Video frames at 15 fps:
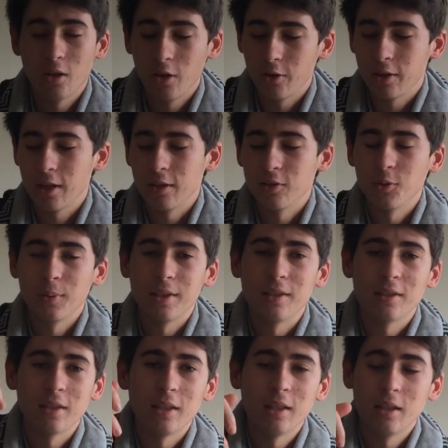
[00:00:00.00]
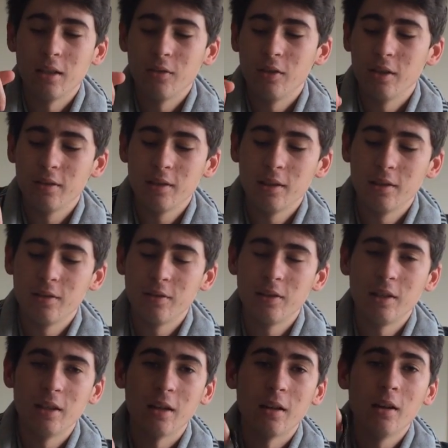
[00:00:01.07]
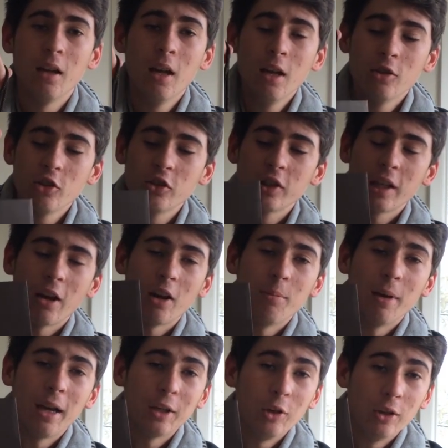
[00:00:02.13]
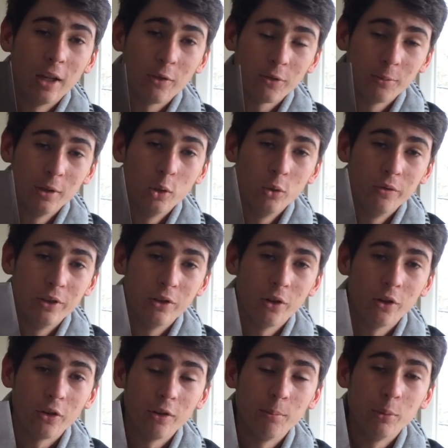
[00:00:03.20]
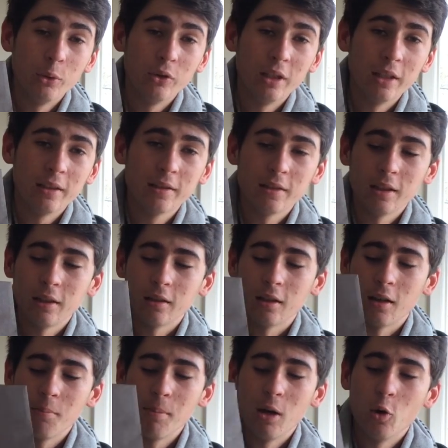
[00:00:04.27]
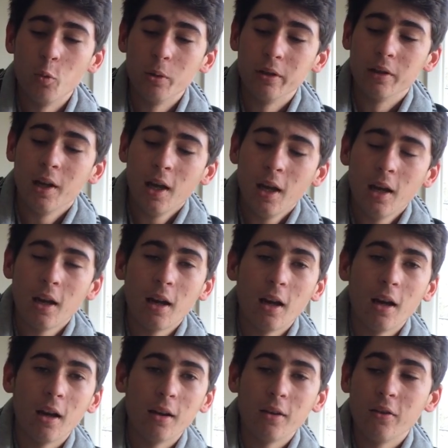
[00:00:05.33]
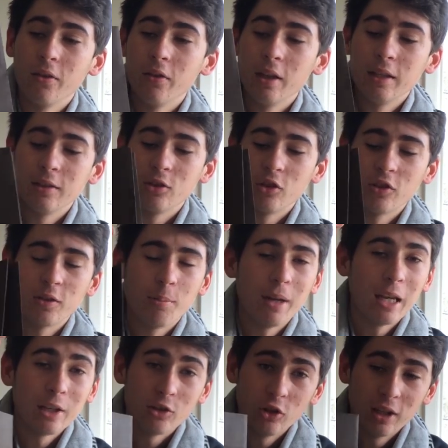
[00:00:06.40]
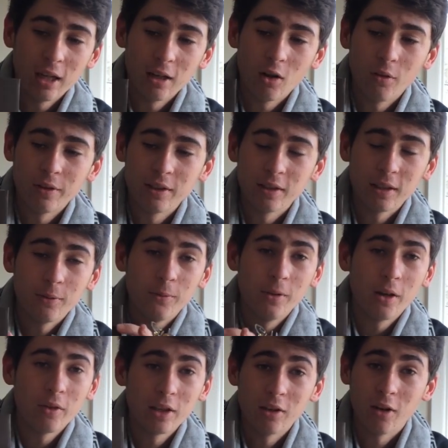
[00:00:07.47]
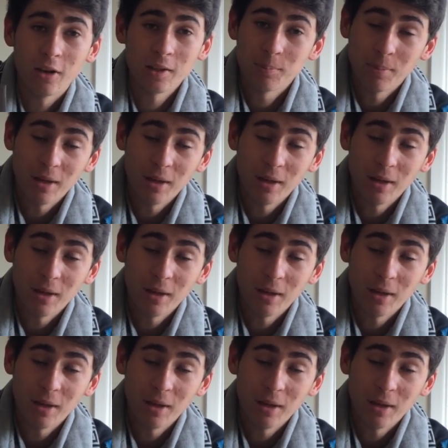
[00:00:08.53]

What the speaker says: Okay, so we can see here, this is the just the carry bag you get from Louis Vuitton boutiques in Melbourne. These are just the bags you get. Obviously a very nice